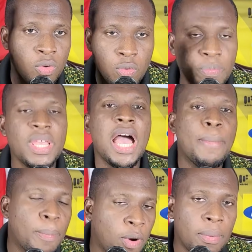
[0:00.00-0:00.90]
Bia
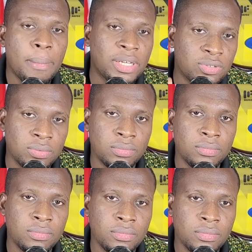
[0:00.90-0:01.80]
bebo mabaso.
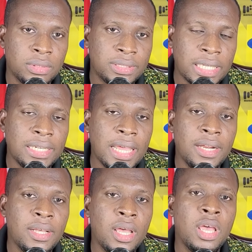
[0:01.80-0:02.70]
Said
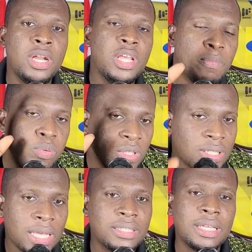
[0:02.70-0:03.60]
then they
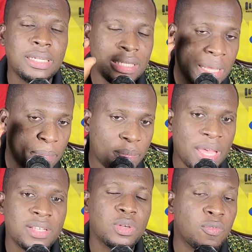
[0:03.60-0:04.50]
protected the
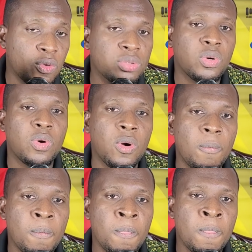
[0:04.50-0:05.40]
pairs of
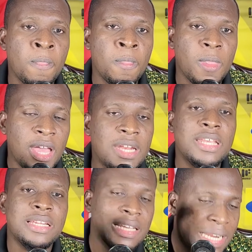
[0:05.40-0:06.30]
Kotoko and
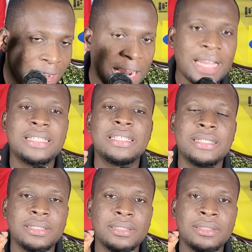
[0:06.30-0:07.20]
they did the right
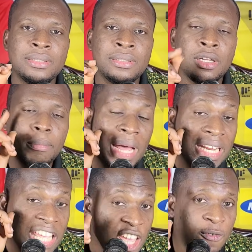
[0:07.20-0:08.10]
thing.
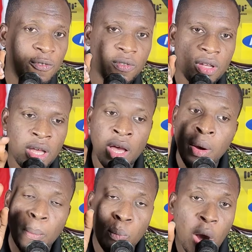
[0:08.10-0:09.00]
But if
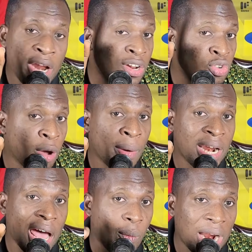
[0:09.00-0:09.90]
boy in your
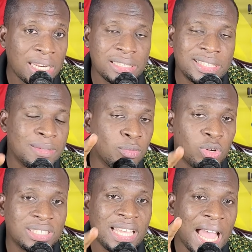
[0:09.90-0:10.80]
man are listed
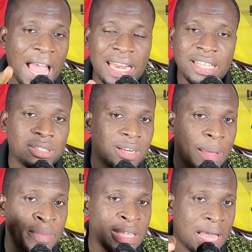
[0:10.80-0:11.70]
because they are others
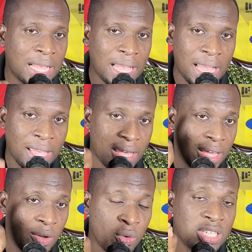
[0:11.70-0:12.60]
cramming young kind,
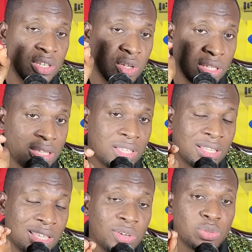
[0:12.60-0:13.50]
which
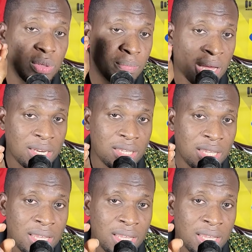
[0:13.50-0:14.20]
deals with money,